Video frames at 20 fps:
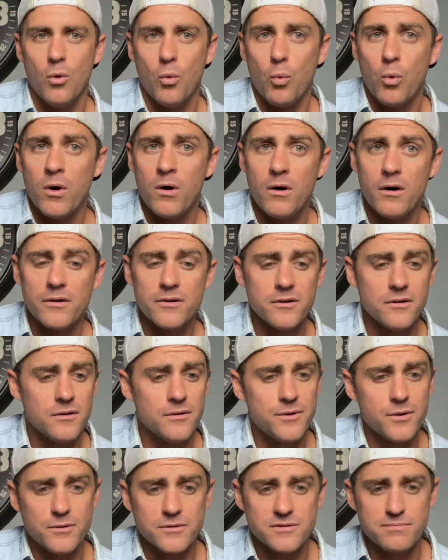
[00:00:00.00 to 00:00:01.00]
one
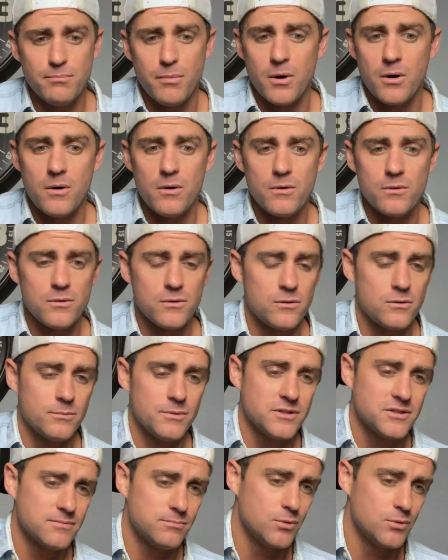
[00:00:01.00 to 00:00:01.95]
of those moments